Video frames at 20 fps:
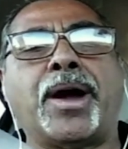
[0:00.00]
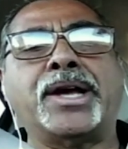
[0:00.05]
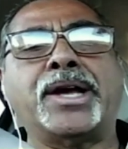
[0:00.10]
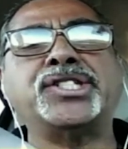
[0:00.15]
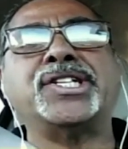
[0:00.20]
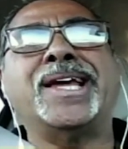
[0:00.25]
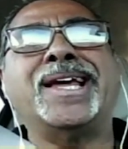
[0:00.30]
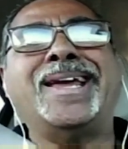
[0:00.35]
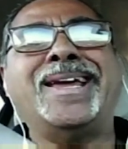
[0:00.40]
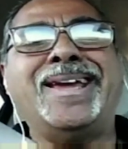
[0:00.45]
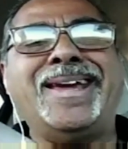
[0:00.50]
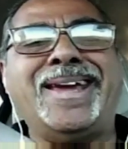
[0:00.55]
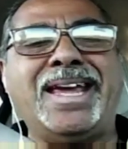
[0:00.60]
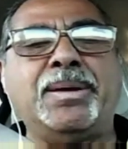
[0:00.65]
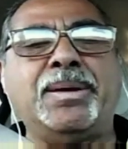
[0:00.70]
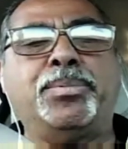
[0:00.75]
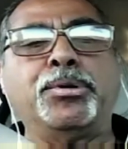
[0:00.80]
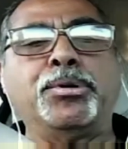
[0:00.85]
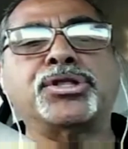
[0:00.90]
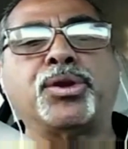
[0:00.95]
in Christ,
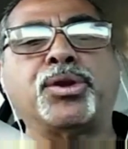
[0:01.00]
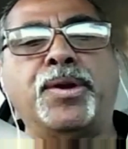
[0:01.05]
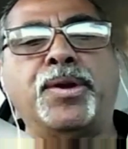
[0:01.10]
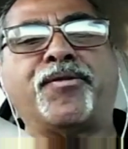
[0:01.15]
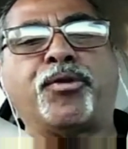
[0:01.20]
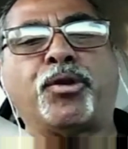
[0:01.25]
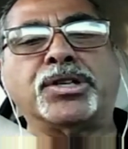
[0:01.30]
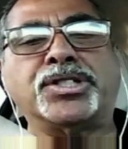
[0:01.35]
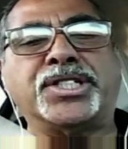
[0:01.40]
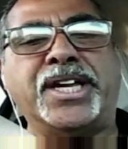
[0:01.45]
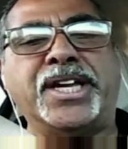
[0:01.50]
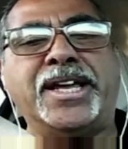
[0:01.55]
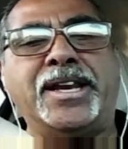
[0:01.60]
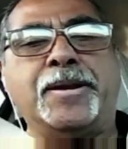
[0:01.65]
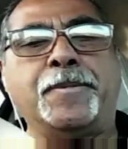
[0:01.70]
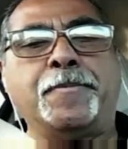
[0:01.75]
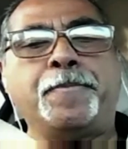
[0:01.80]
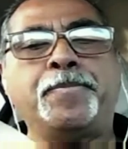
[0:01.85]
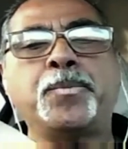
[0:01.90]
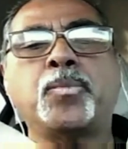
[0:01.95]
Hebrews
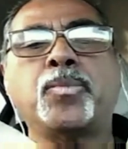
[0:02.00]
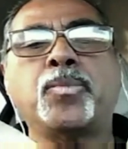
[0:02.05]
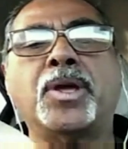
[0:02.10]
3:14.